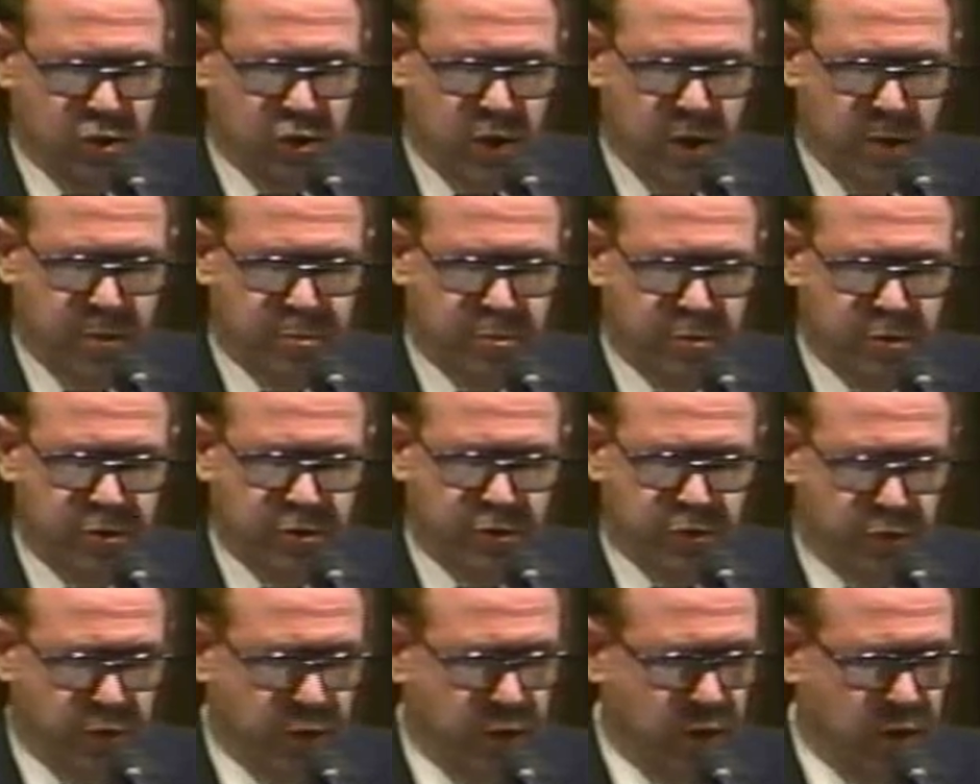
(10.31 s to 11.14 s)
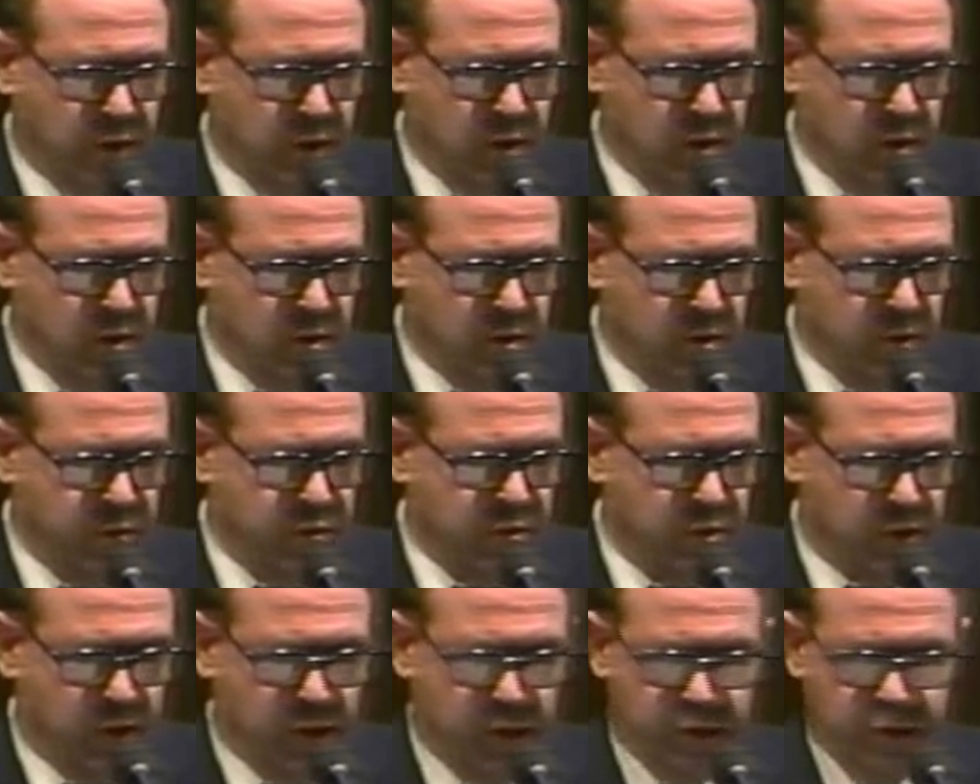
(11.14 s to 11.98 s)
Chapter 3
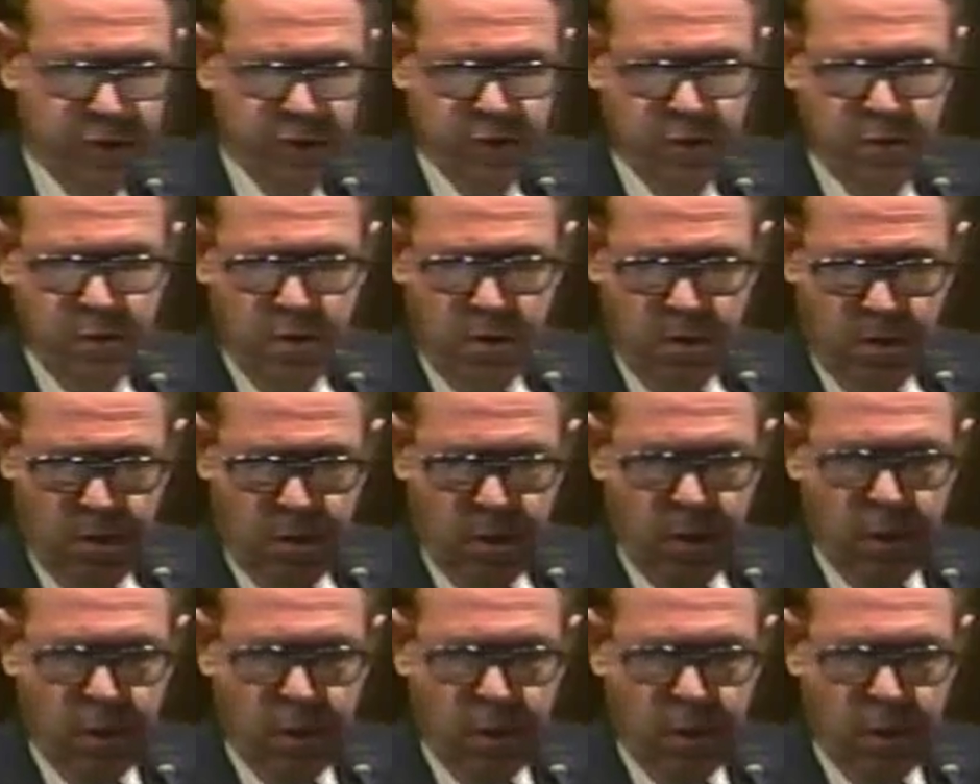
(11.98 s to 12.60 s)
of Daniel.